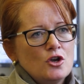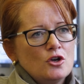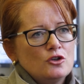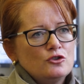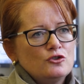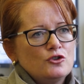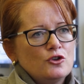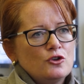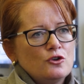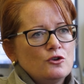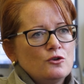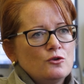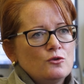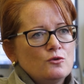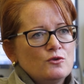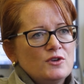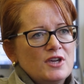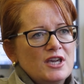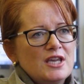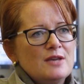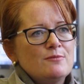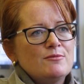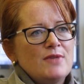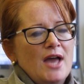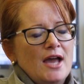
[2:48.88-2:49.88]
to
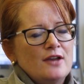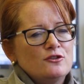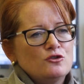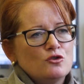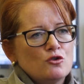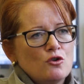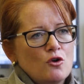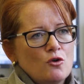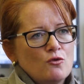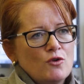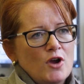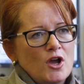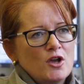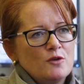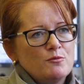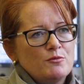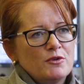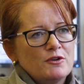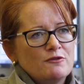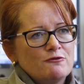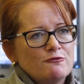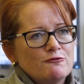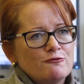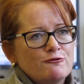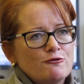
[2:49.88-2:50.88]
keep that door
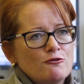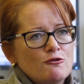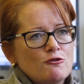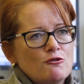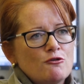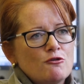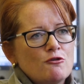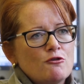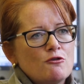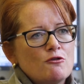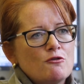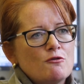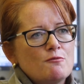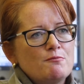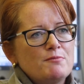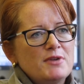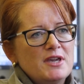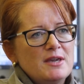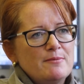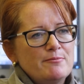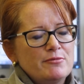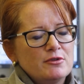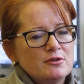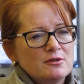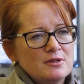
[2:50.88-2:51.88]
open for
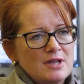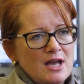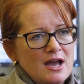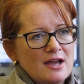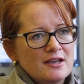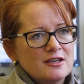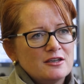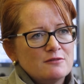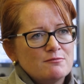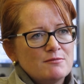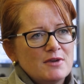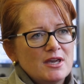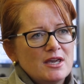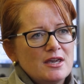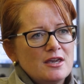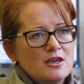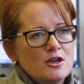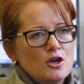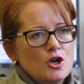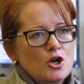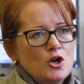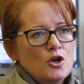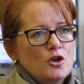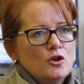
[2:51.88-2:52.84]
people like me